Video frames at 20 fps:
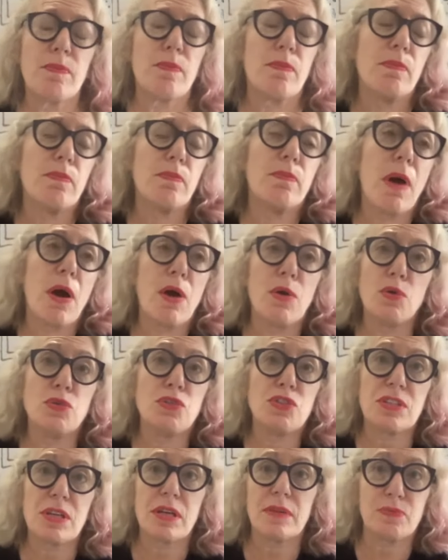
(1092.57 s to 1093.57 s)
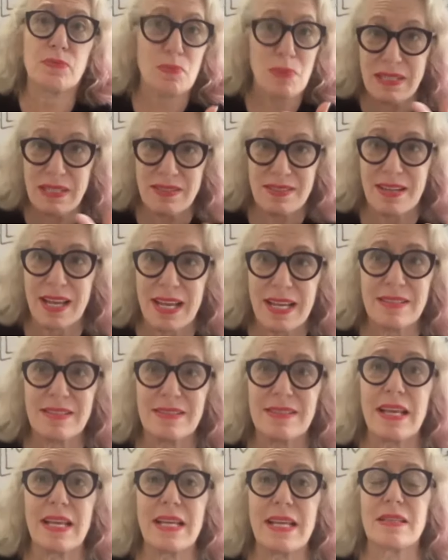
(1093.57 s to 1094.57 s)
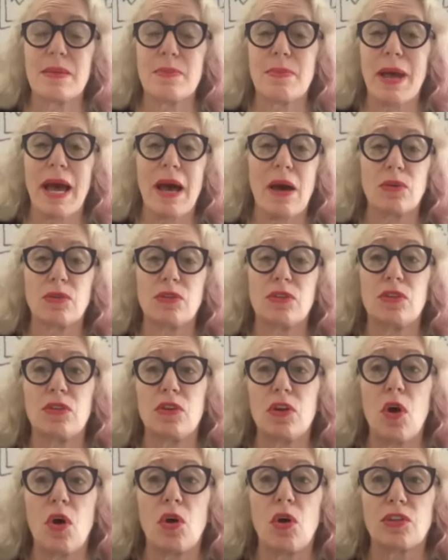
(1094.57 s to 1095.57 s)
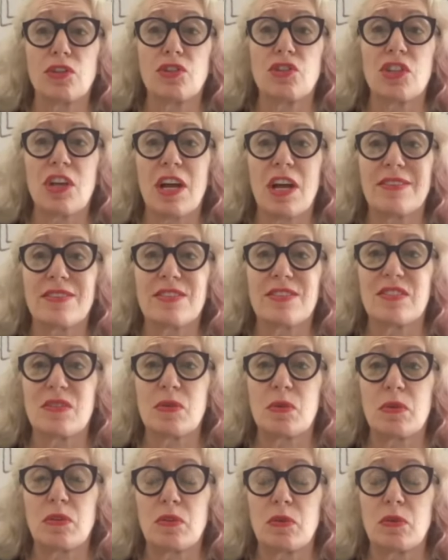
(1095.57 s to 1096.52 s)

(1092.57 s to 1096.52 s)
most of business is about not just